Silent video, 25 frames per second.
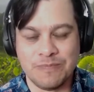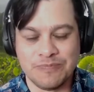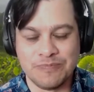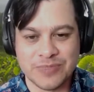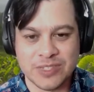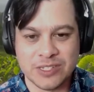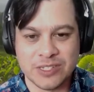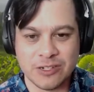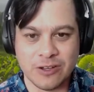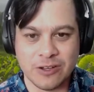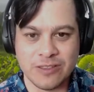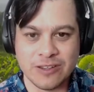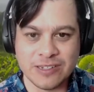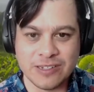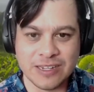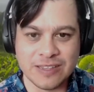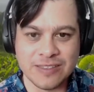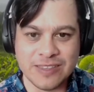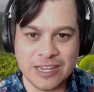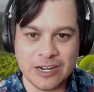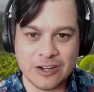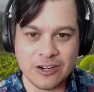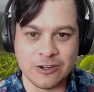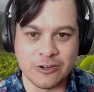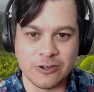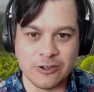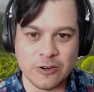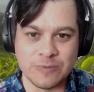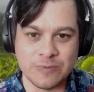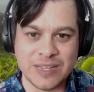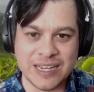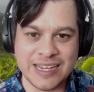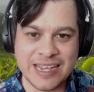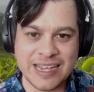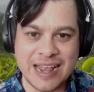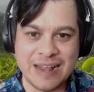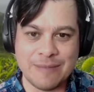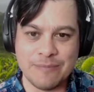So there's a theater group that
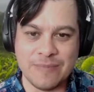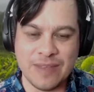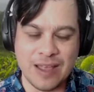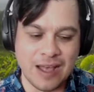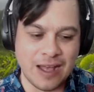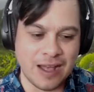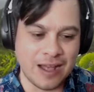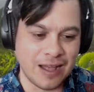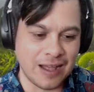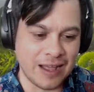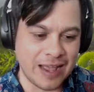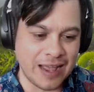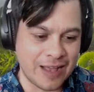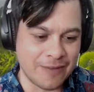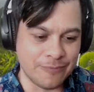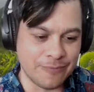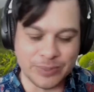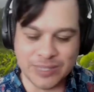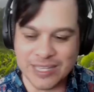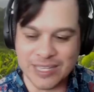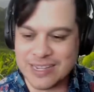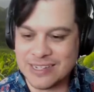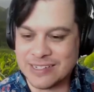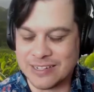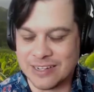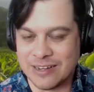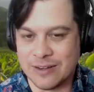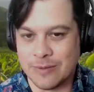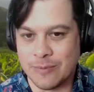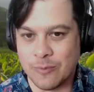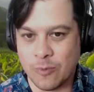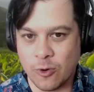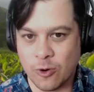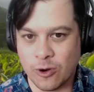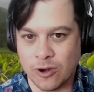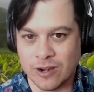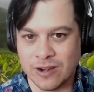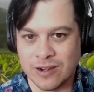can't have plays
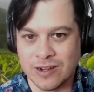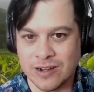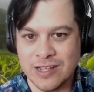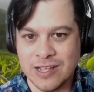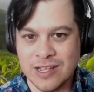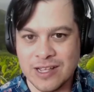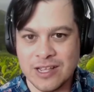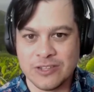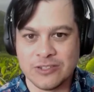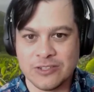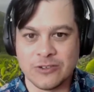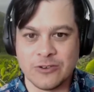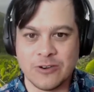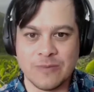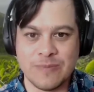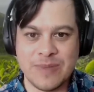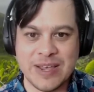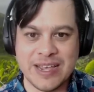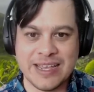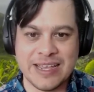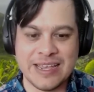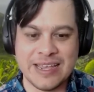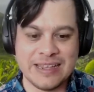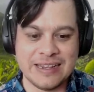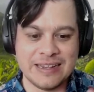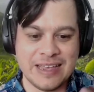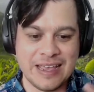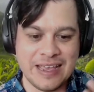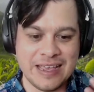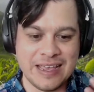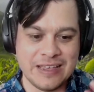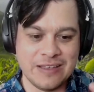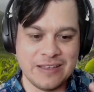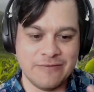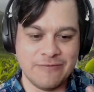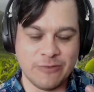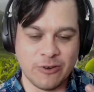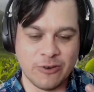anymore. So we're making
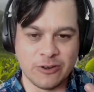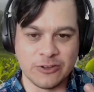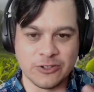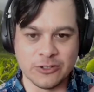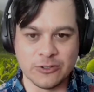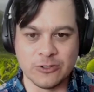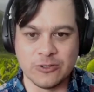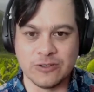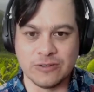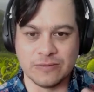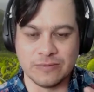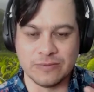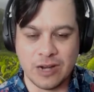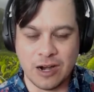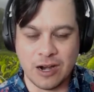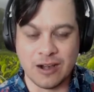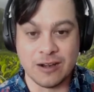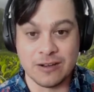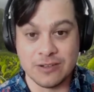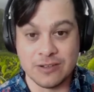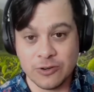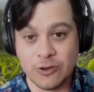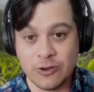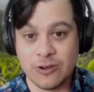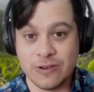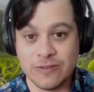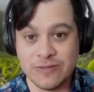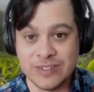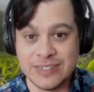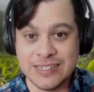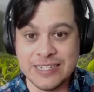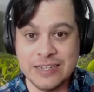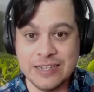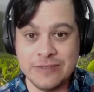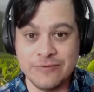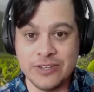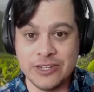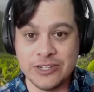a virtual or sort of a
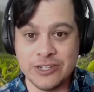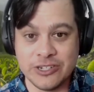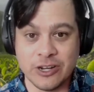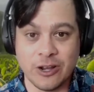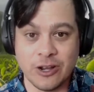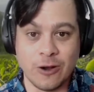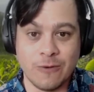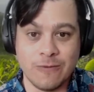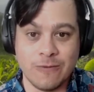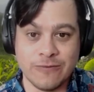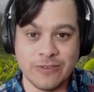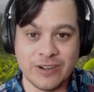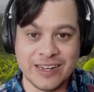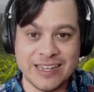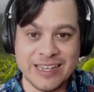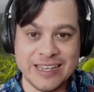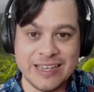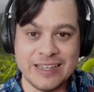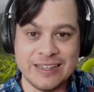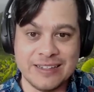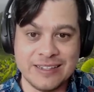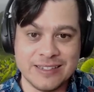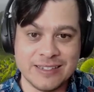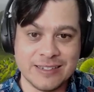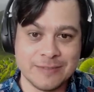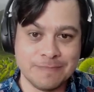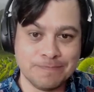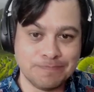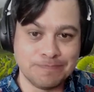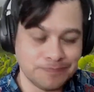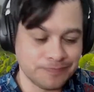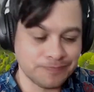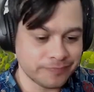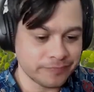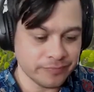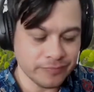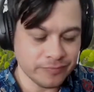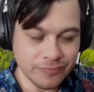TV show for kids
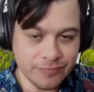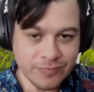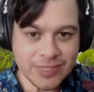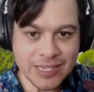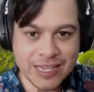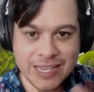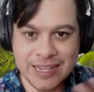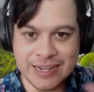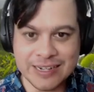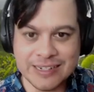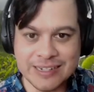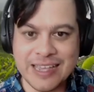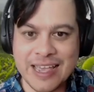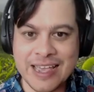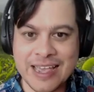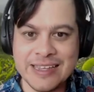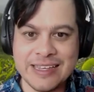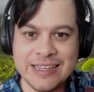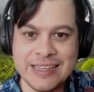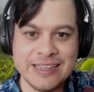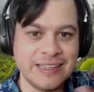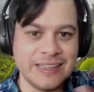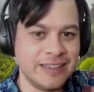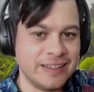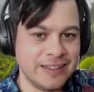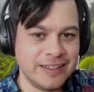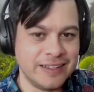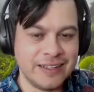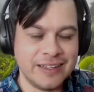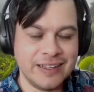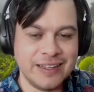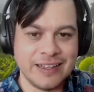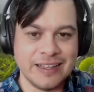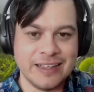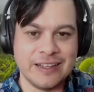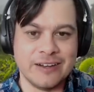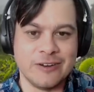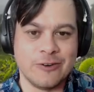in Keiki
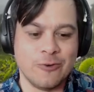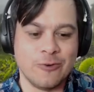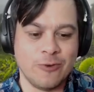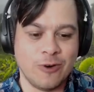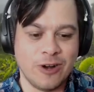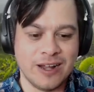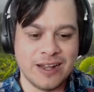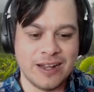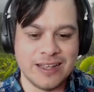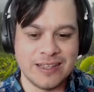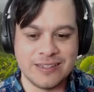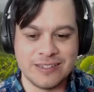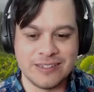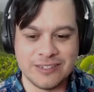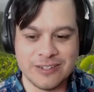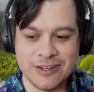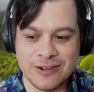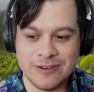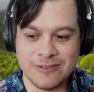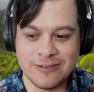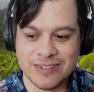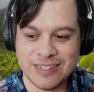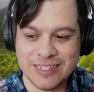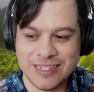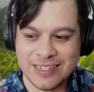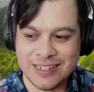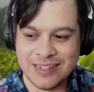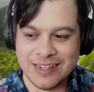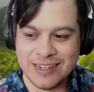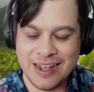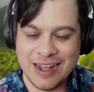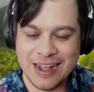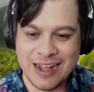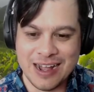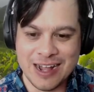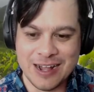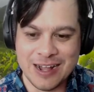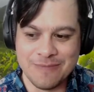in Hawaii. So,
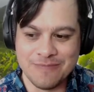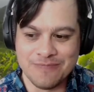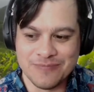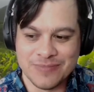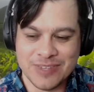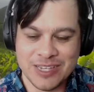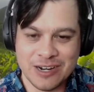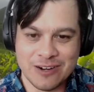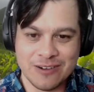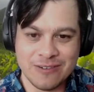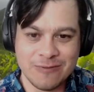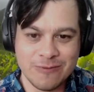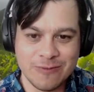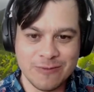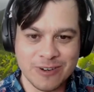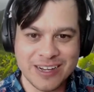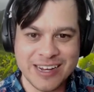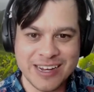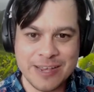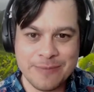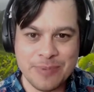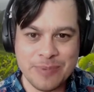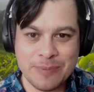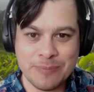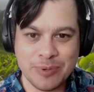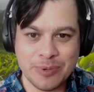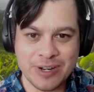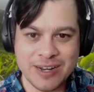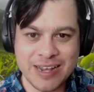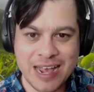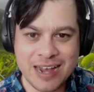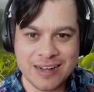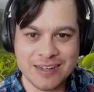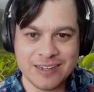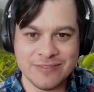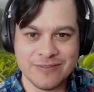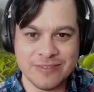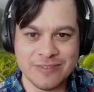you know, we're keeping pretty
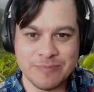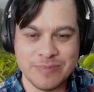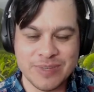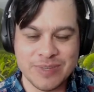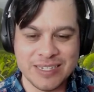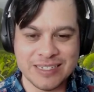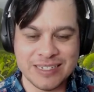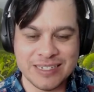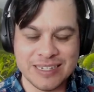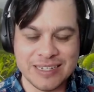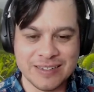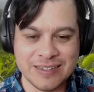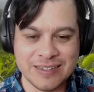active and busy.